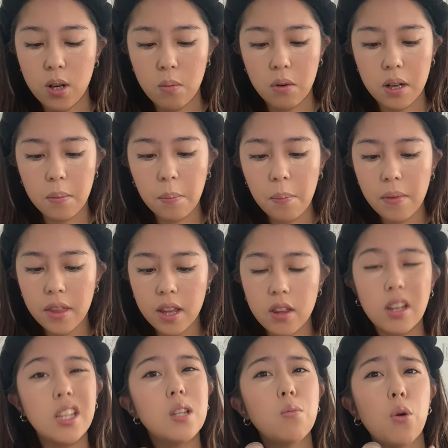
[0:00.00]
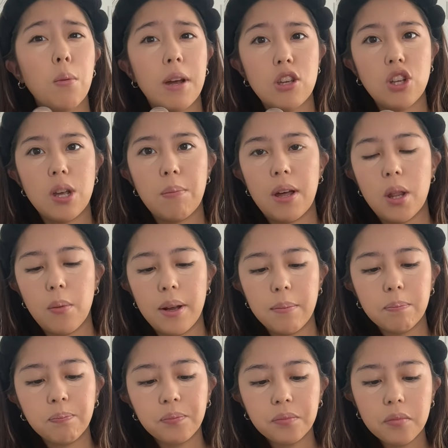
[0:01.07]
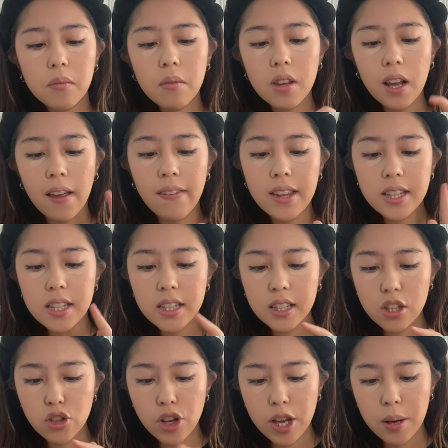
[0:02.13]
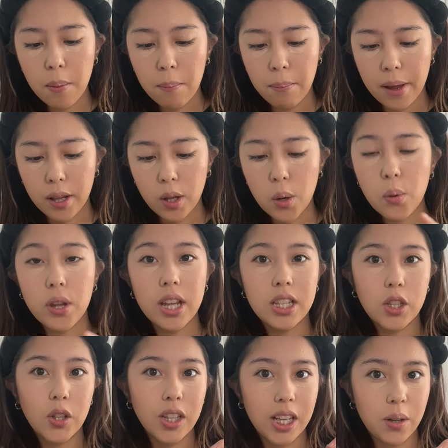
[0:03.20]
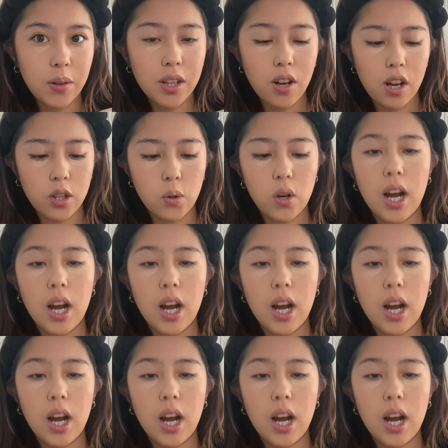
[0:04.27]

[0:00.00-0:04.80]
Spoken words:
one. This is more my shade, by the way. And this is in the shade Mellow. It's their liquid contour.